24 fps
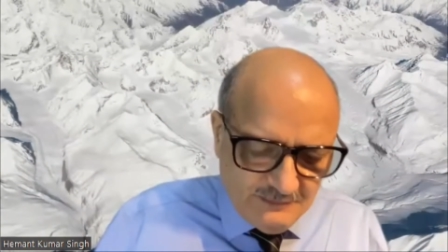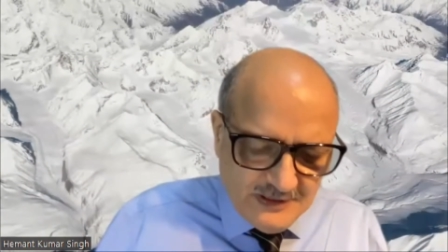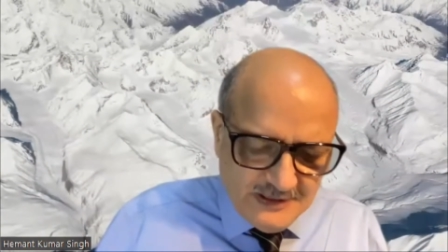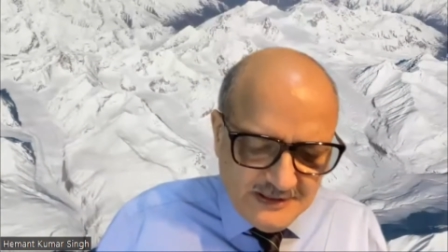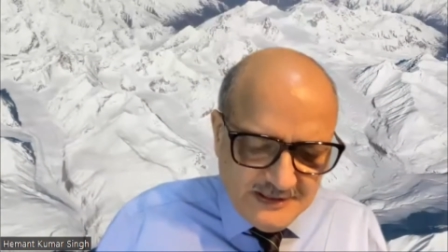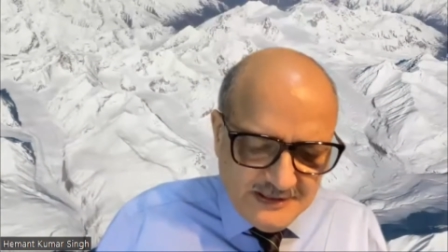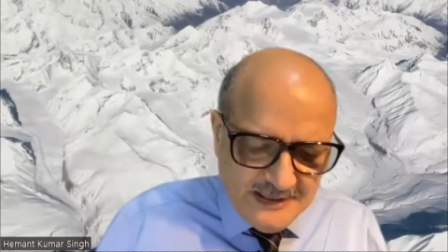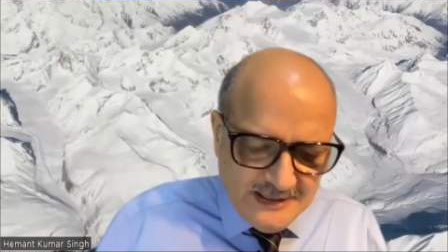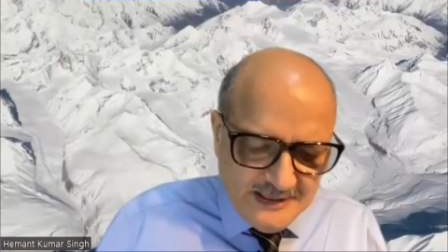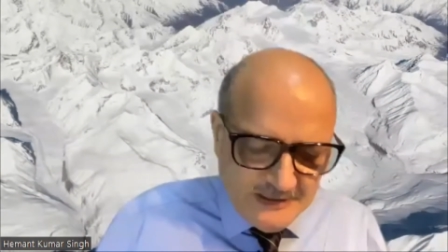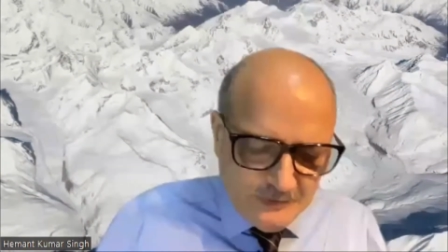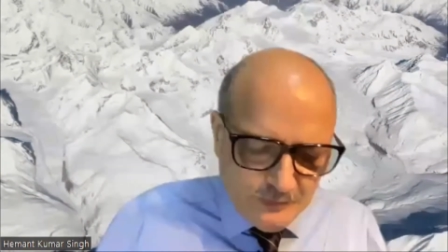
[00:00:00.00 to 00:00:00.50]

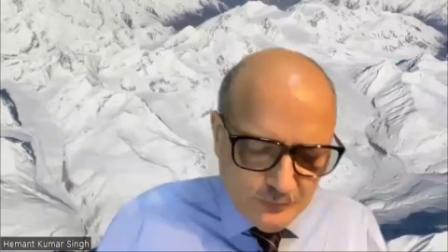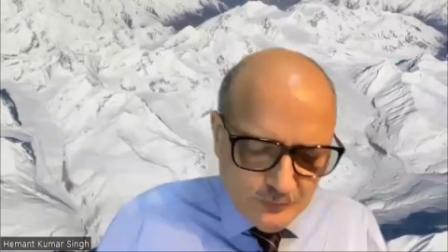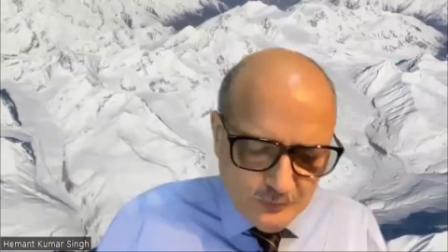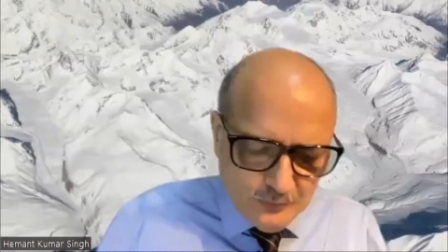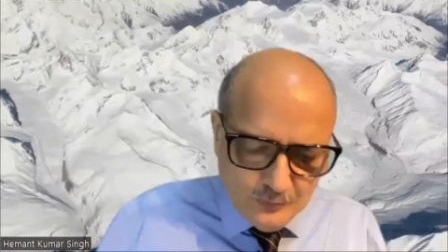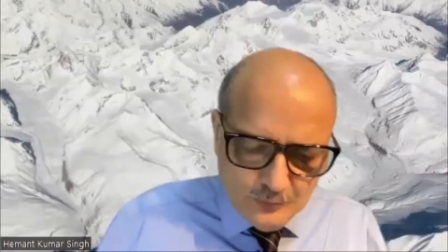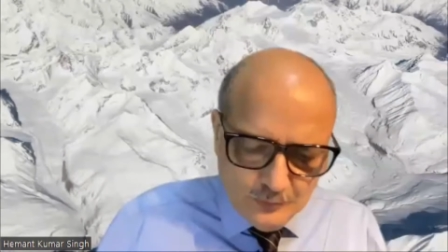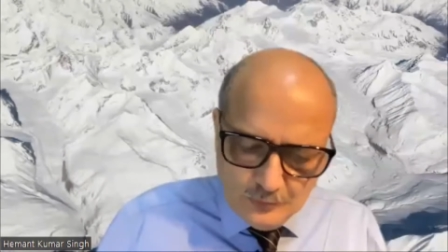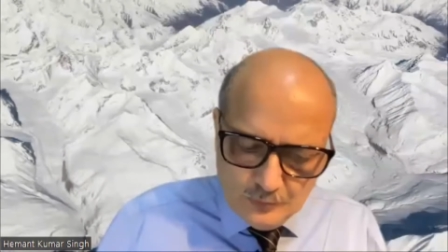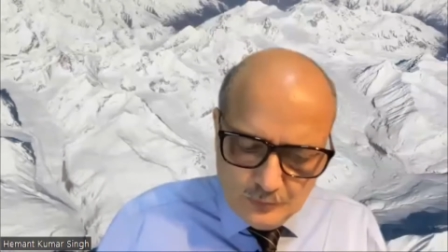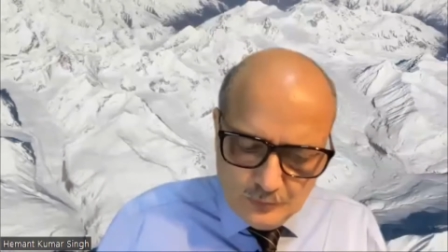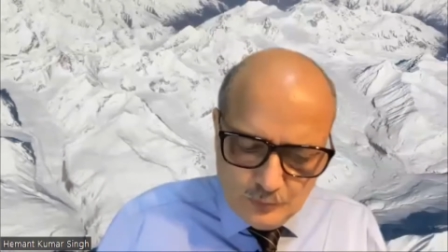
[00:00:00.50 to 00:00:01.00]
we will
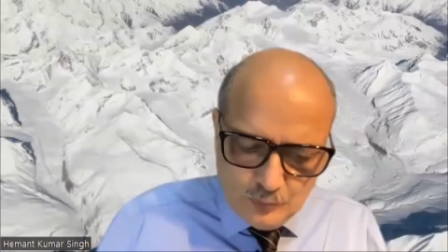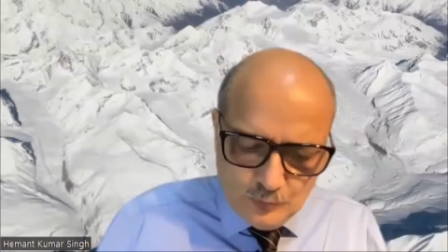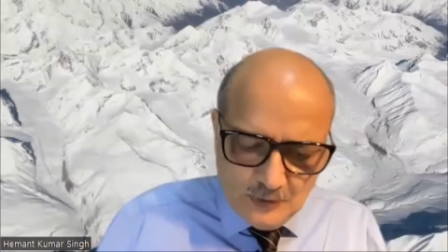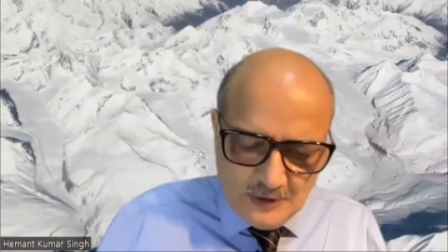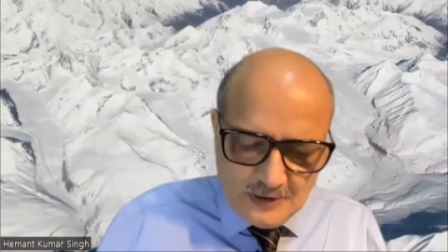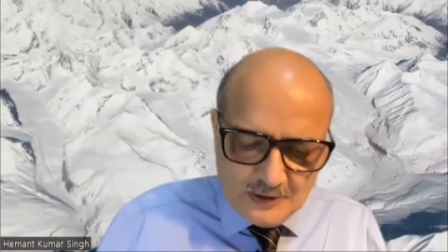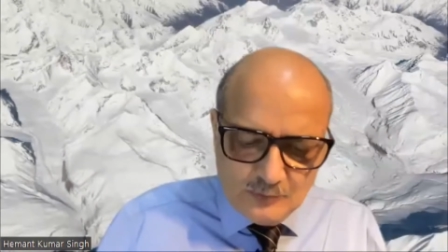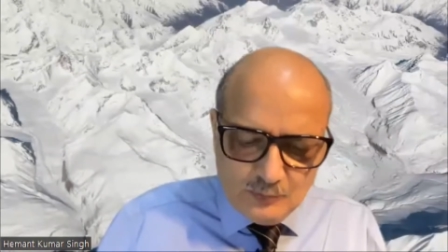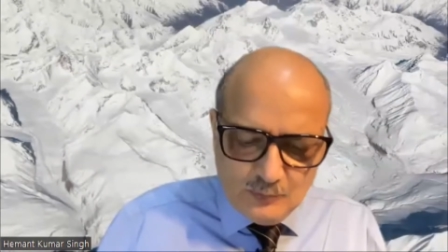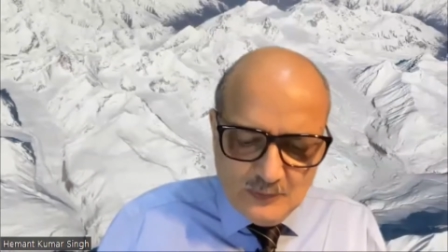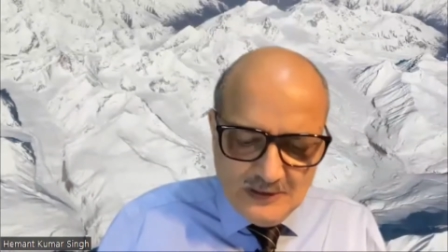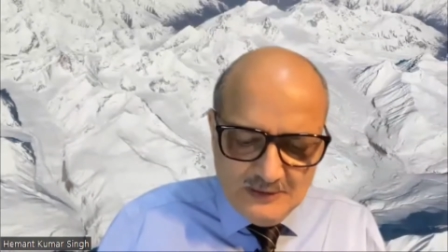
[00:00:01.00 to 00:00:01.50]
take you
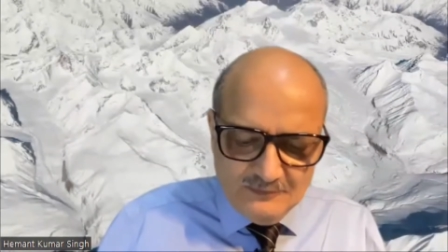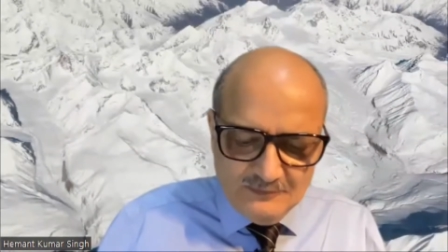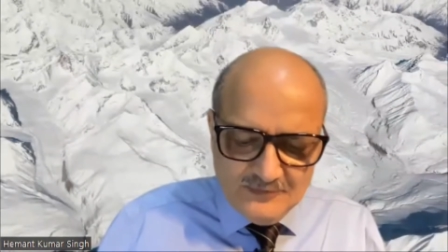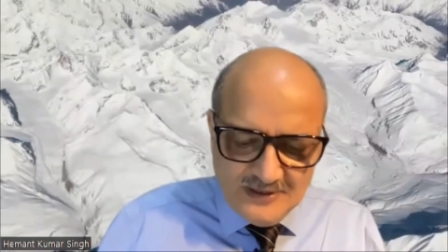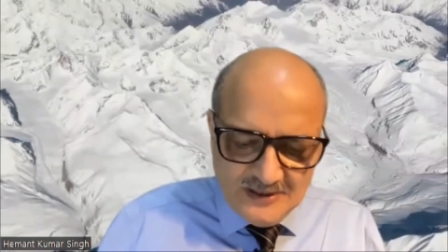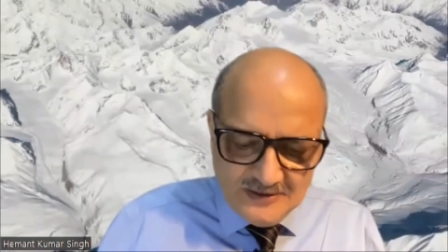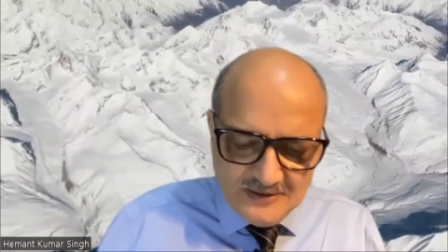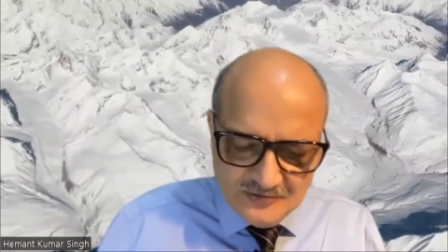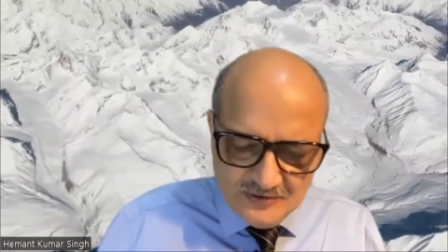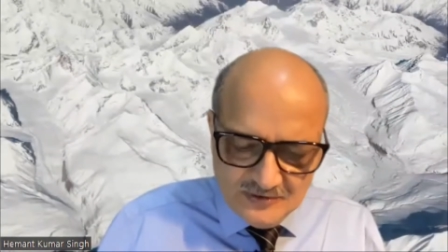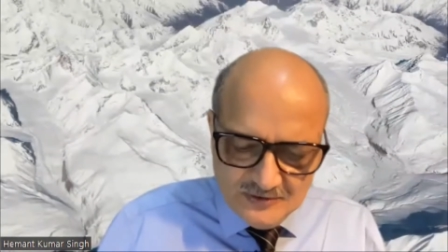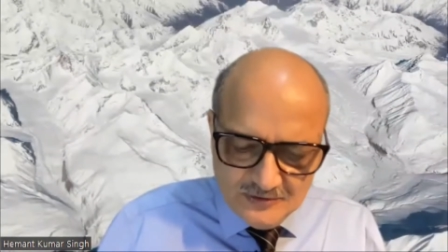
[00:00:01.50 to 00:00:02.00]
to our
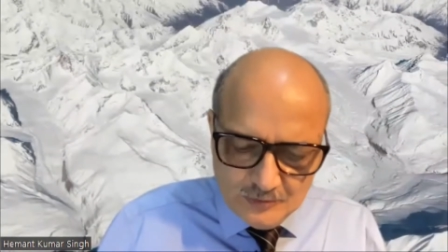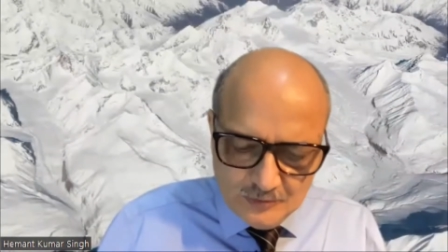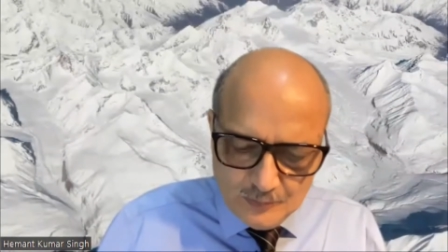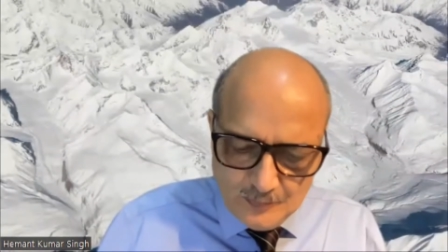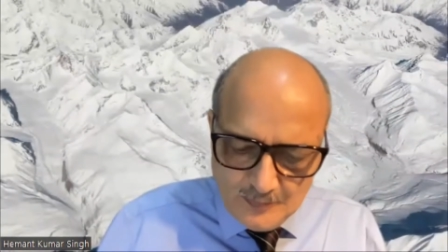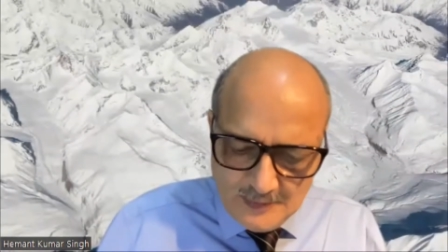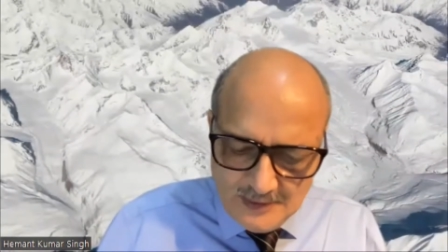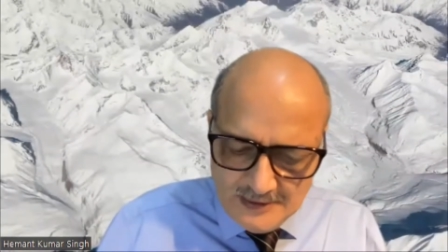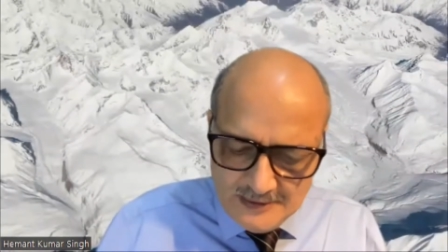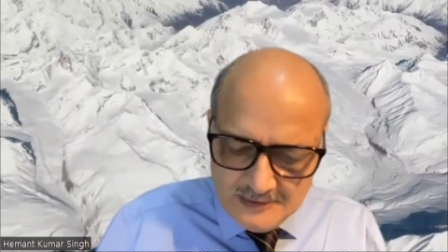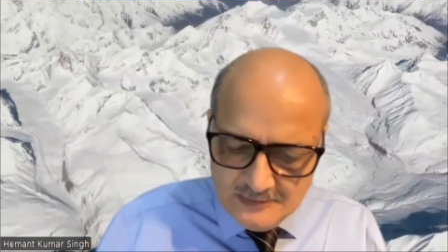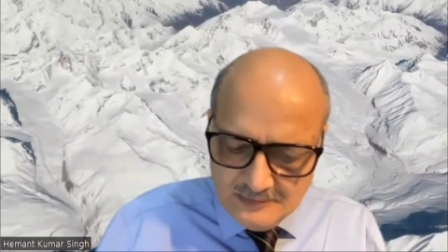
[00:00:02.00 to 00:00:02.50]
12 sessions